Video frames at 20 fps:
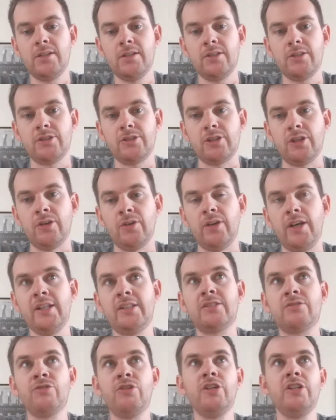So
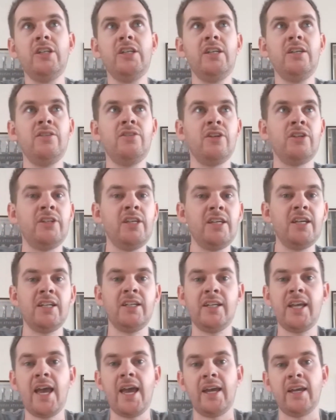it's really the yin and
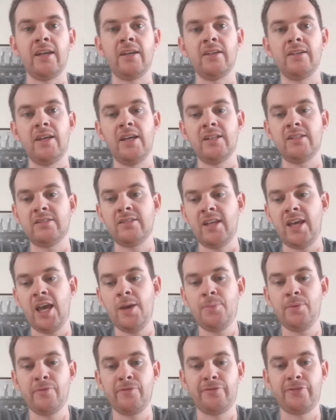yang. It's the
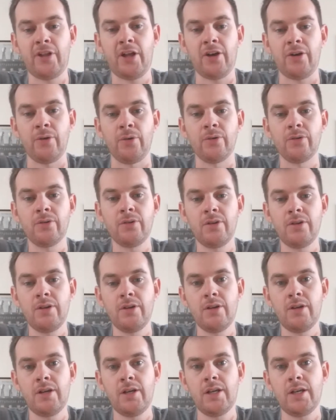ebb and flow.
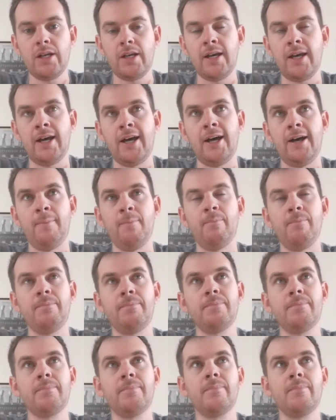Um,
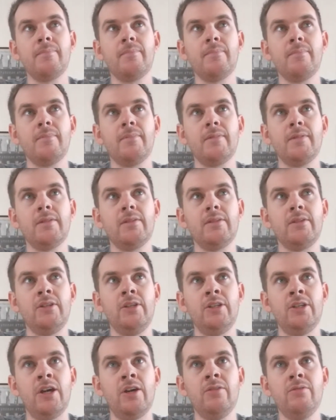
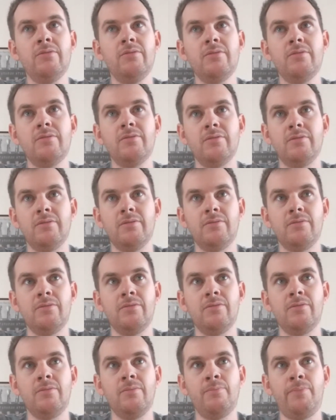you know,
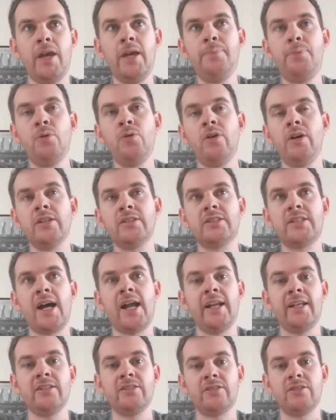people are
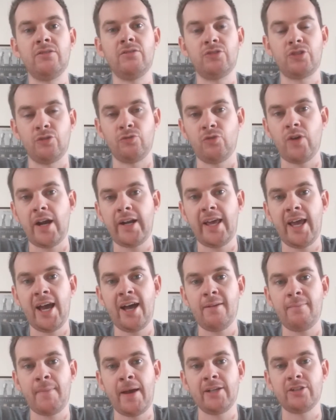starting to, to rat
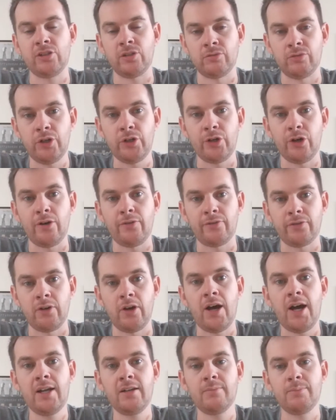out Mason Rudolph,
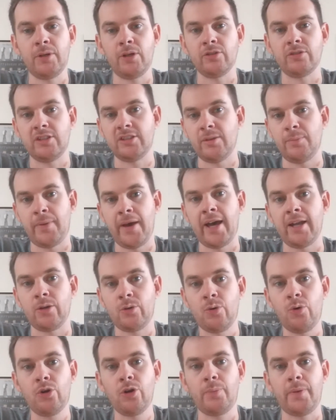right? Because he's a bad
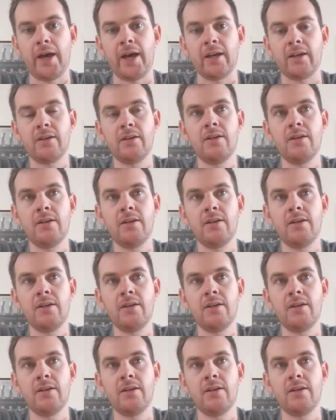quarterback.